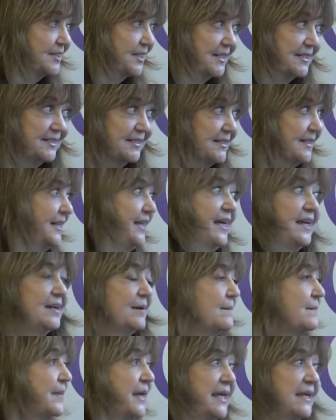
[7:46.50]
just an
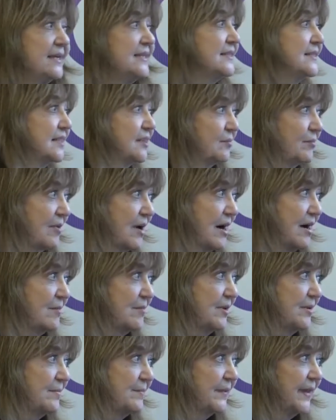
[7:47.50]
amazing
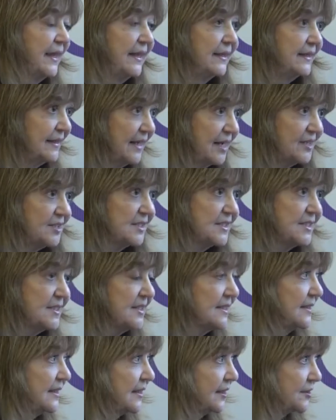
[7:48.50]
problem, not just
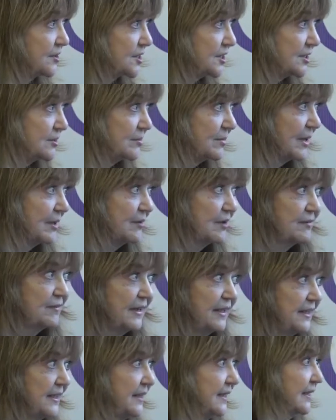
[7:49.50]
in the ocean, but we're
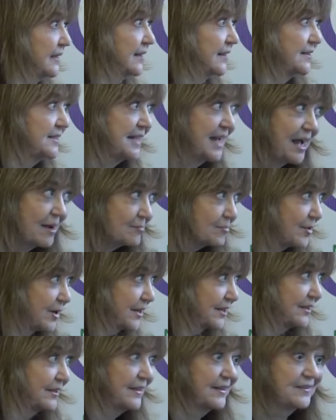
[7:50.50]
finding it in our tap
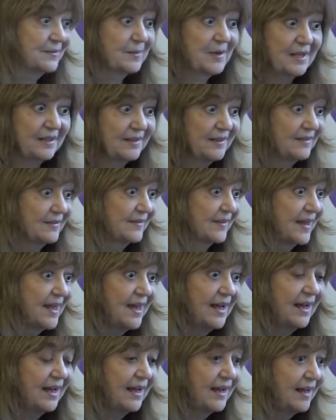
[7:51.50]
water as well as
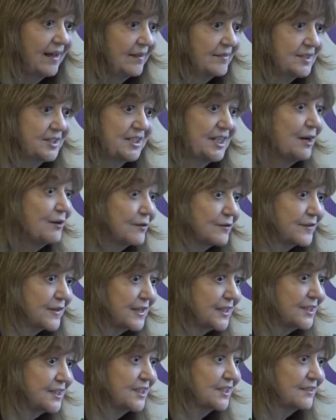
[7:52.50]
uh,
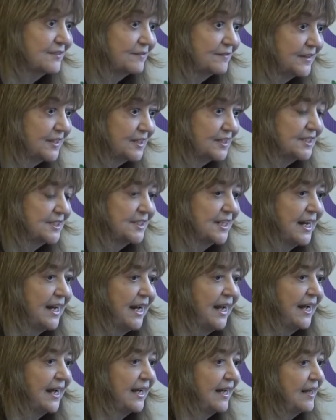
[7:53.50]
shellfish and fish.
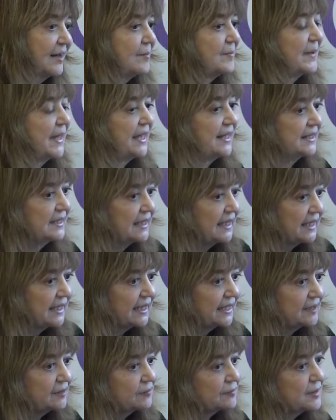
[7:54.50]
Um, and
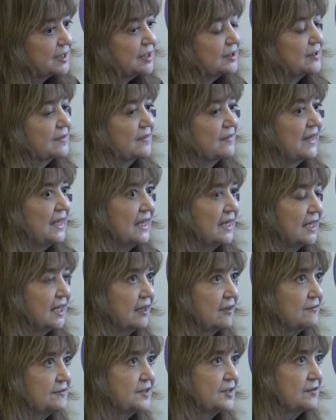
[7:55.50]
again, if we could think
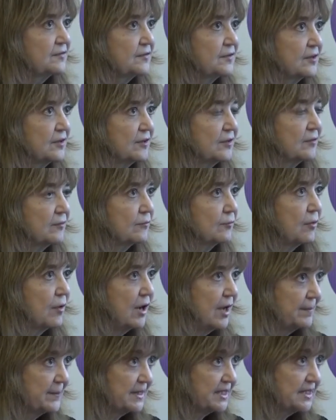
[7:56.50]
of different
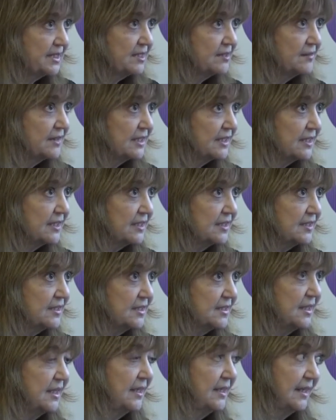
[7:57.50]
raw
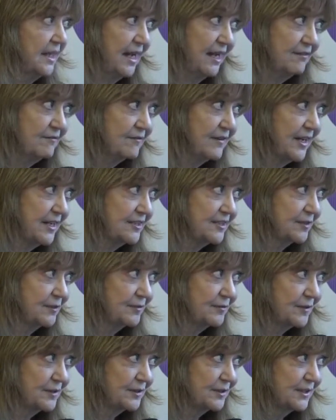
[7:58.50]
materials, not fossil
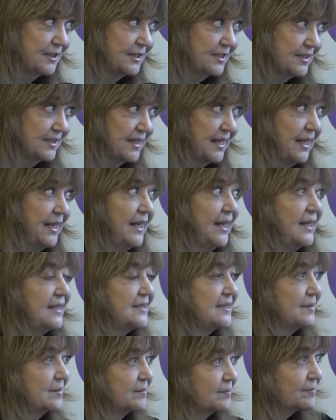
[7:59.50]
fuels,
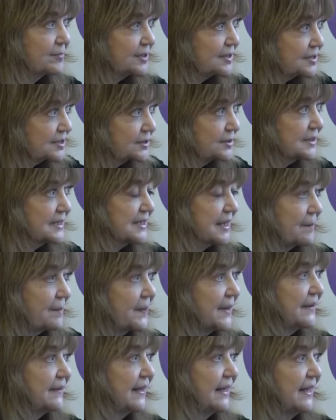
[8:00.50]
to produce
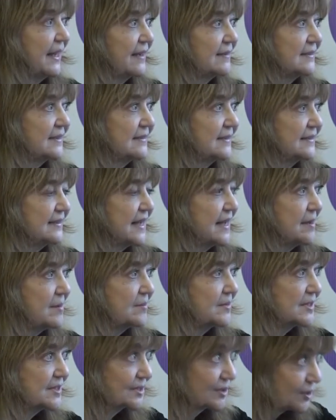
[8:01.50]
something that has the
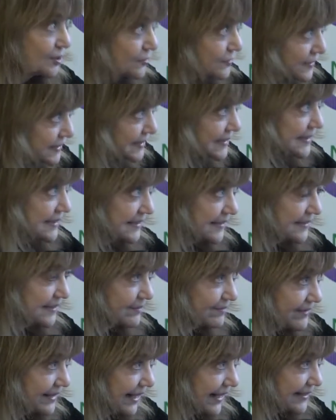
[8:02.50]
same services
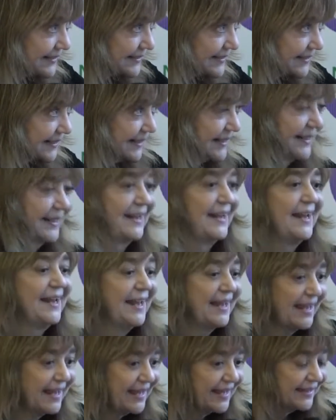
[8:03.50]
as plastic. Yeah
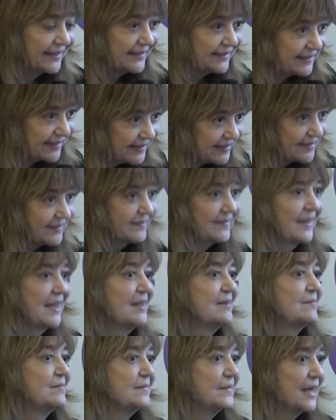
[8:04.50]
and you know
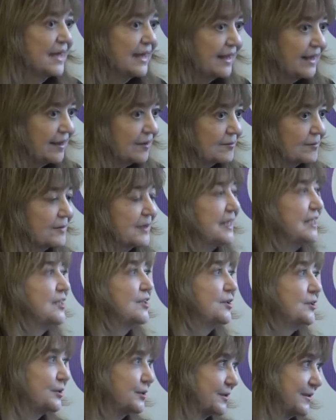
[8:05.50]
then uh,
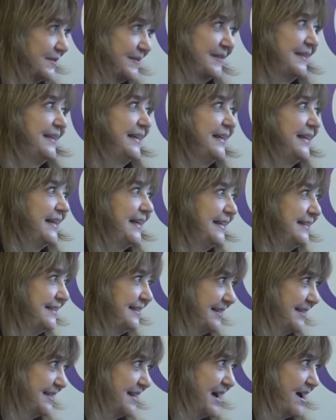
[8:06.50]
reuse
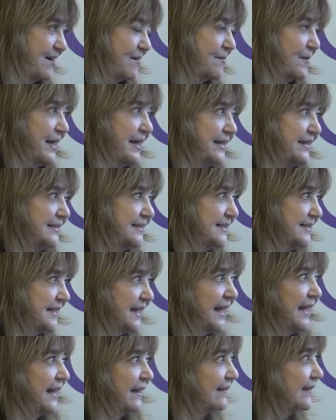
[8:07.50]
and not waste
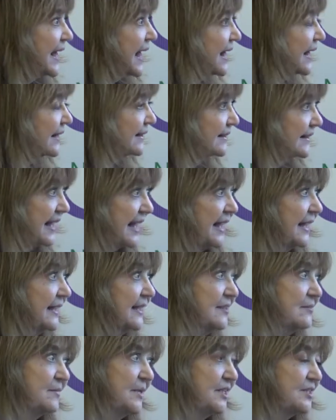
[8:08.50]
that that
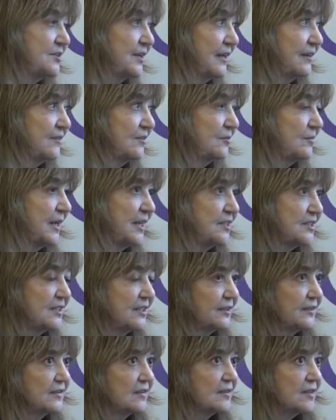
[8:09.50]
can be
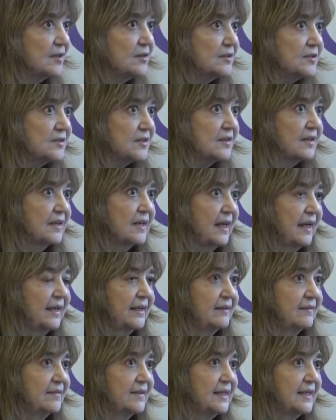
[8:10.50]
transformational so those are the
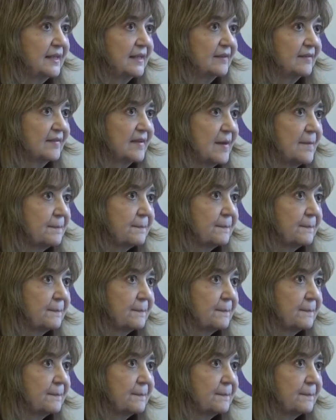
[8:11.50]
kind of things